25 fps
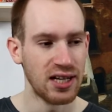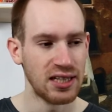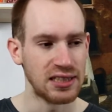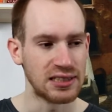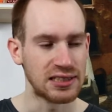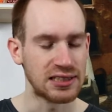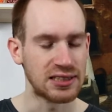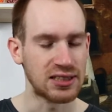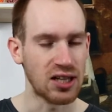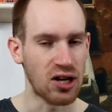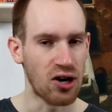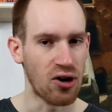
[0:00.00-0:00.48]

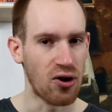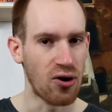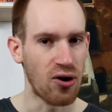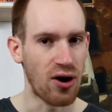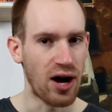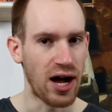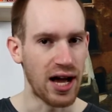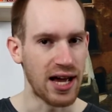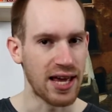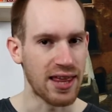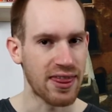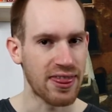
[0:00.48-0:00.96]
So
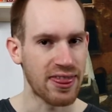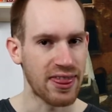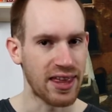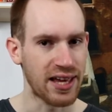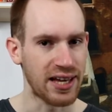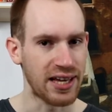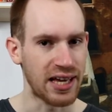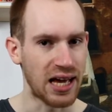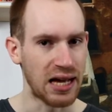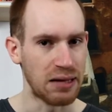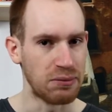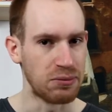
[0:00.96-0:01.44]
I
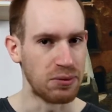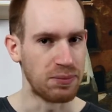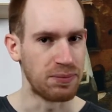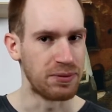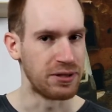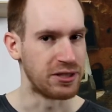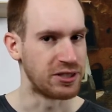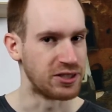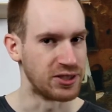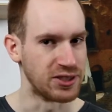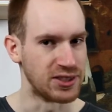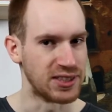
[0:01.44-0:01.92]
think I'm a
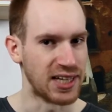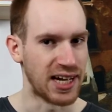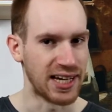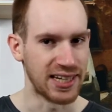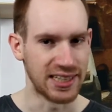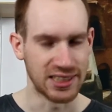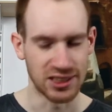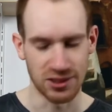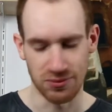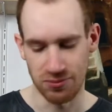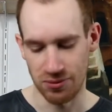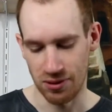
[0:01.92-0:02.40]
bit too
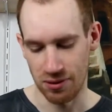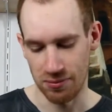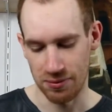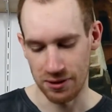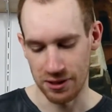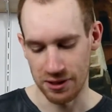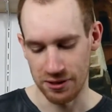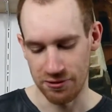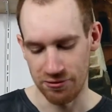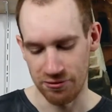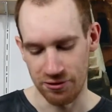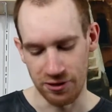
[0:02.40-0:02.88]
tired to
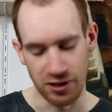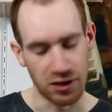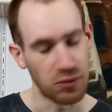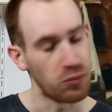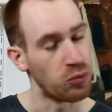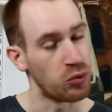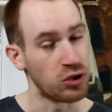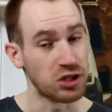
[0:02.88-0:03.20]
properly film,